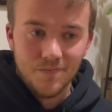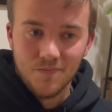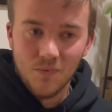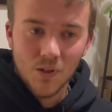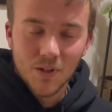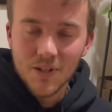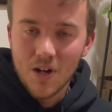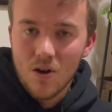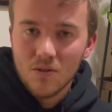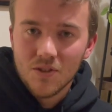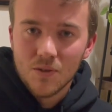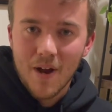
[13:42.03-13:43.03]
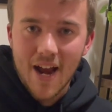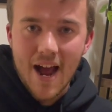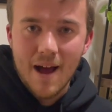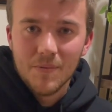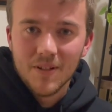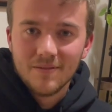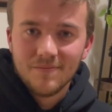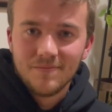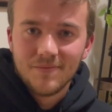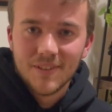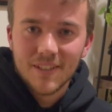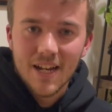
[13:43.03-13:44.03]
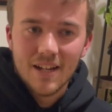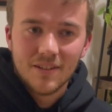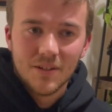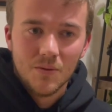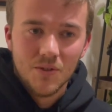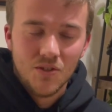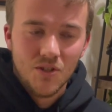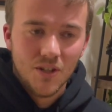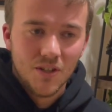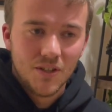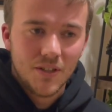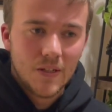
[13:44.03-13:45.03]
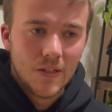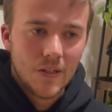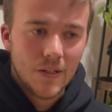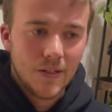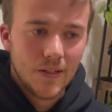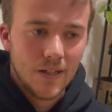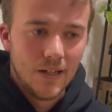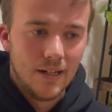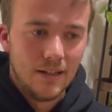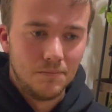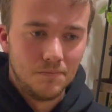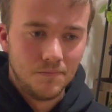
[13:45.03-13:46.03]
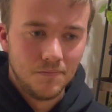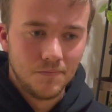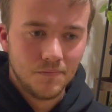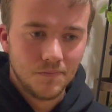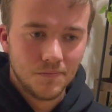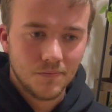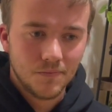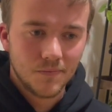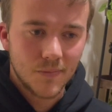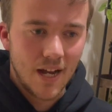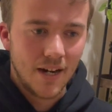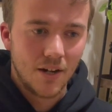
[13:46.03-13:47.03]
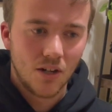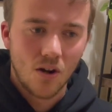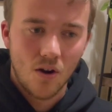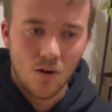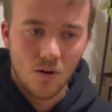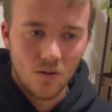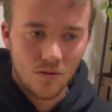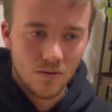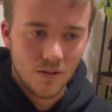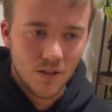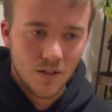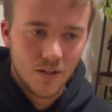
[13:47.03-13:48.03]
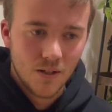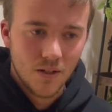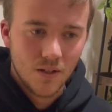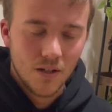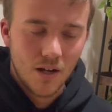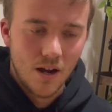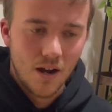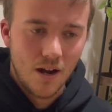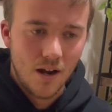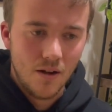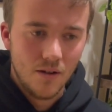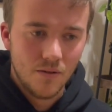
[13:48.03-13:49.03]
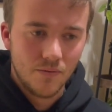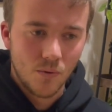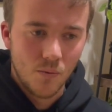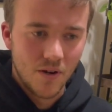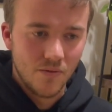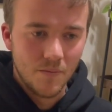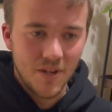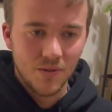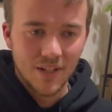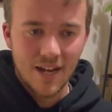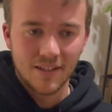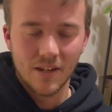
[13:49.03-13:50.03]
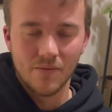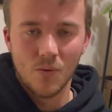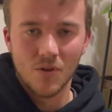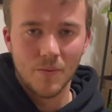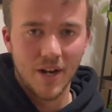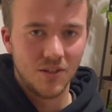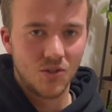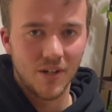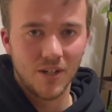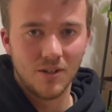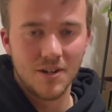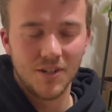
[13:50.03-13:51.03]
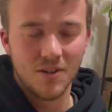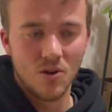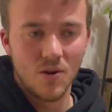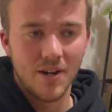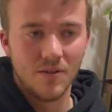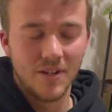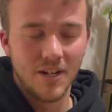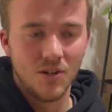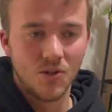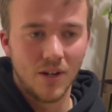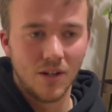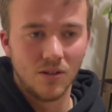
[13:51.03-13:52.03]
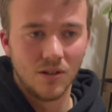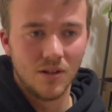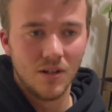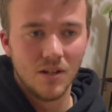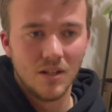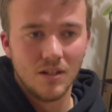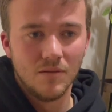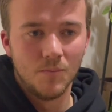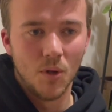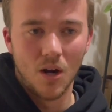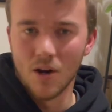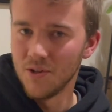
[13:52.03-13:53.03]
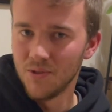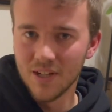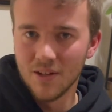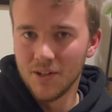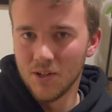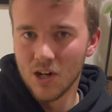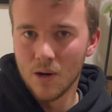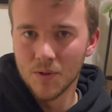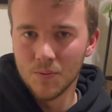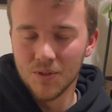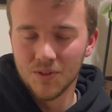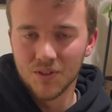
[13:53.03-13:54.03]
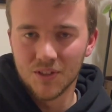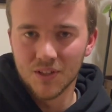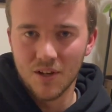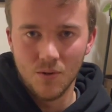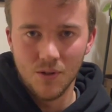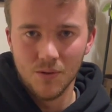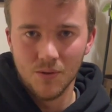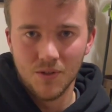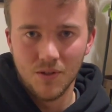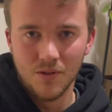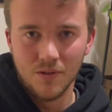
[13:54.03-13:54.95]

literally all just by happenstance. It was just, I got a call for one of them. He was asking if I wanted to buy his trailer. I said, no, I don't need a trailer, but are you selling your garbage business? Because I knew he was